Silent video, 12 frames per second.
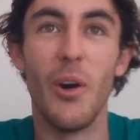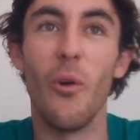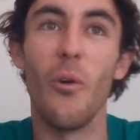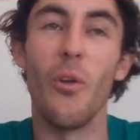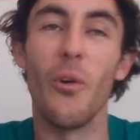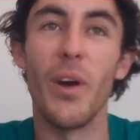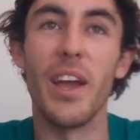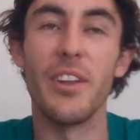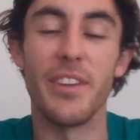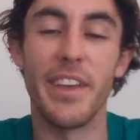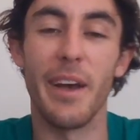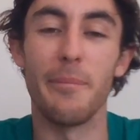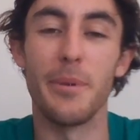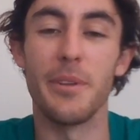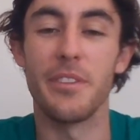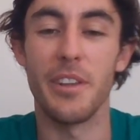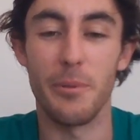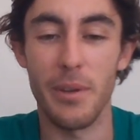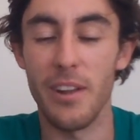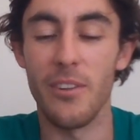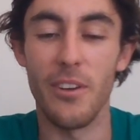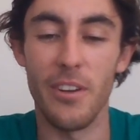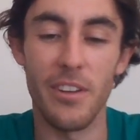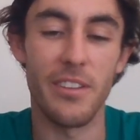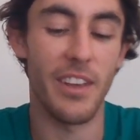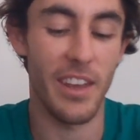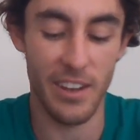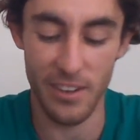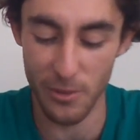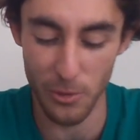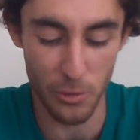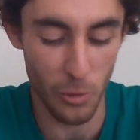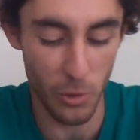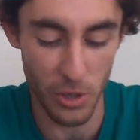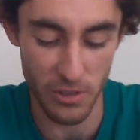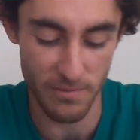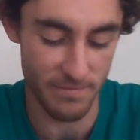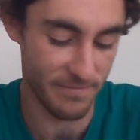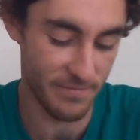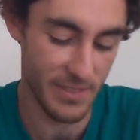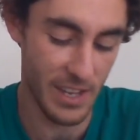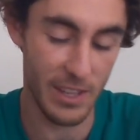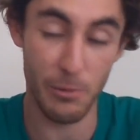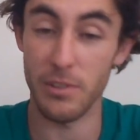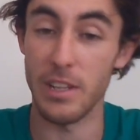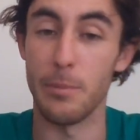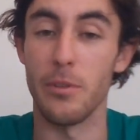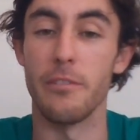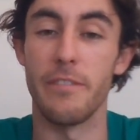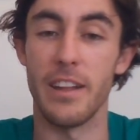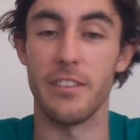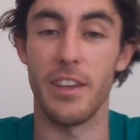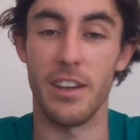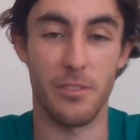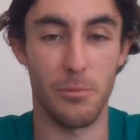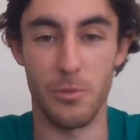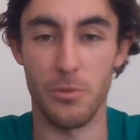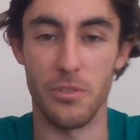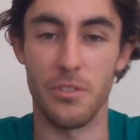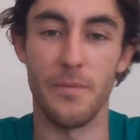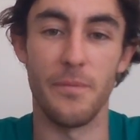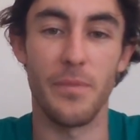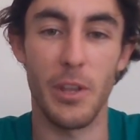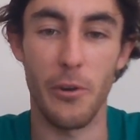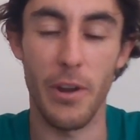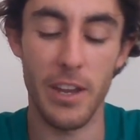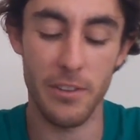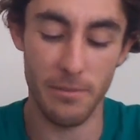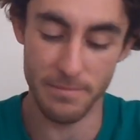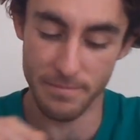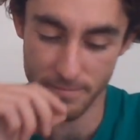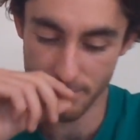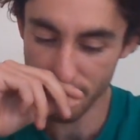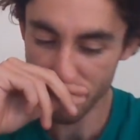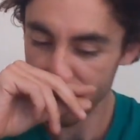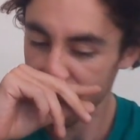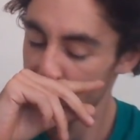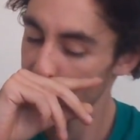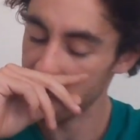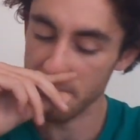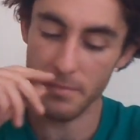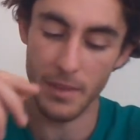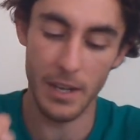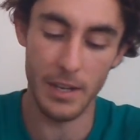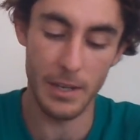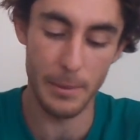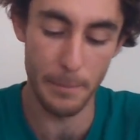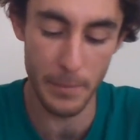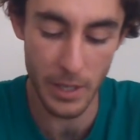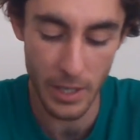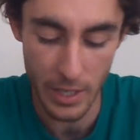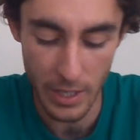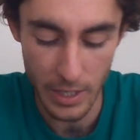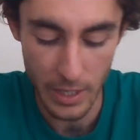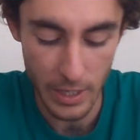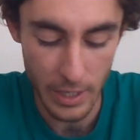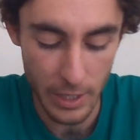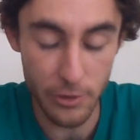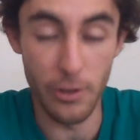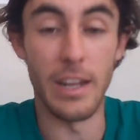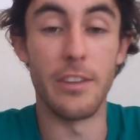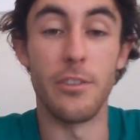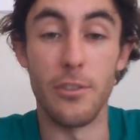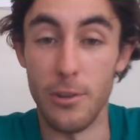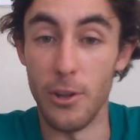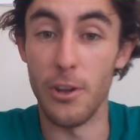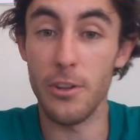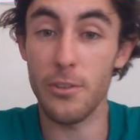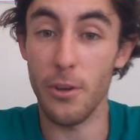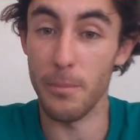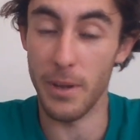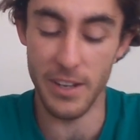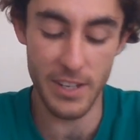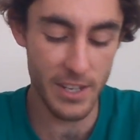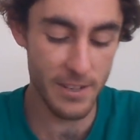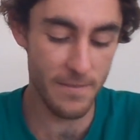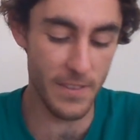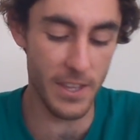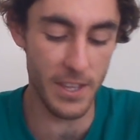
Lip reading: all the way to campus, and we unloaded it, and it was all good. And then we slept on the fat sacks, which was great. So lessons learned on Monday.